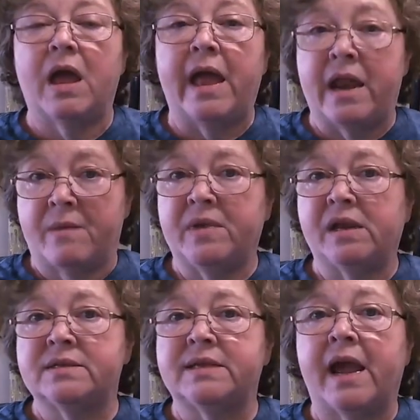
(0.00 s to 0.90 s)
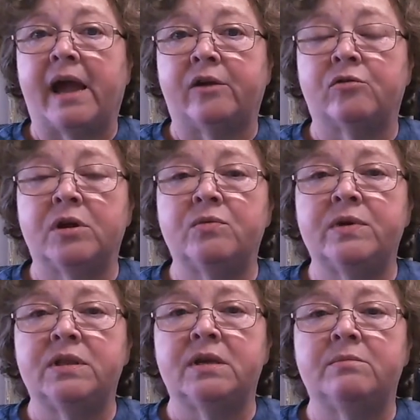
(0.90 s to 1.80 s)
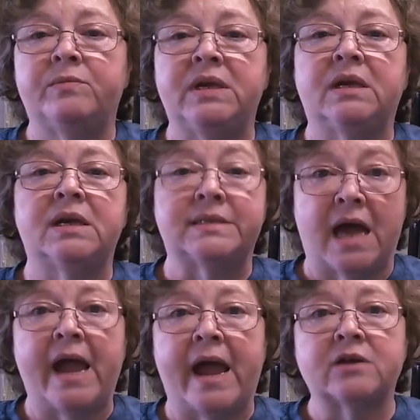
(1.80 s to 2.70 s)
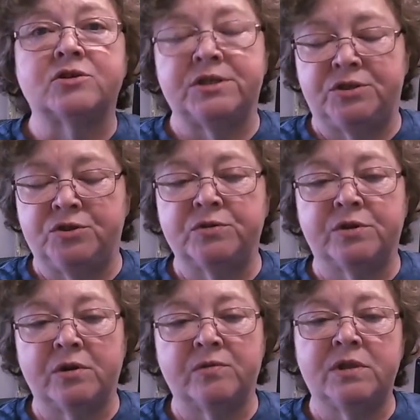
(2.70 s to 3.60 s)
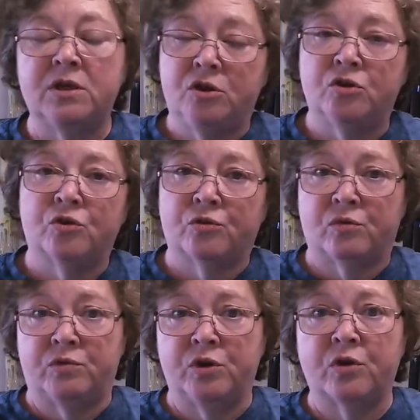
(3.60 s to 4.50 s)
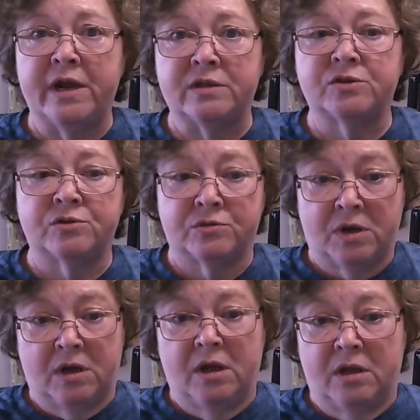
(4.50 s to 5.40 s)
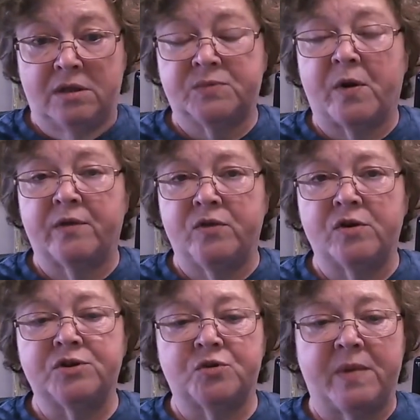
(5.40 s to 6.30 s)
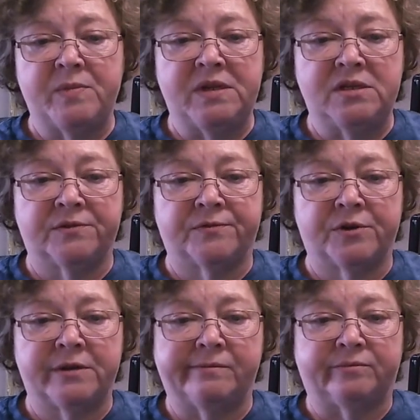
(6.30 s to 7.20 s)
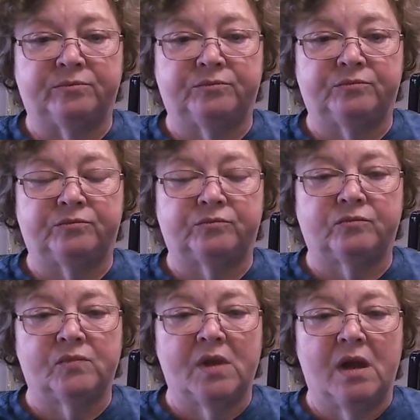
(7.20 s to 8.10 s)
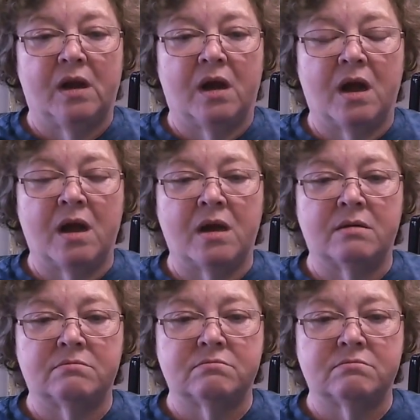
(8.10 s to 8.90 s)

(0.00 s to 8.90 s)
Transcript: And I'm going to say I agree with it because I actually do agree with it. Your answer, this part of your answer may be different. I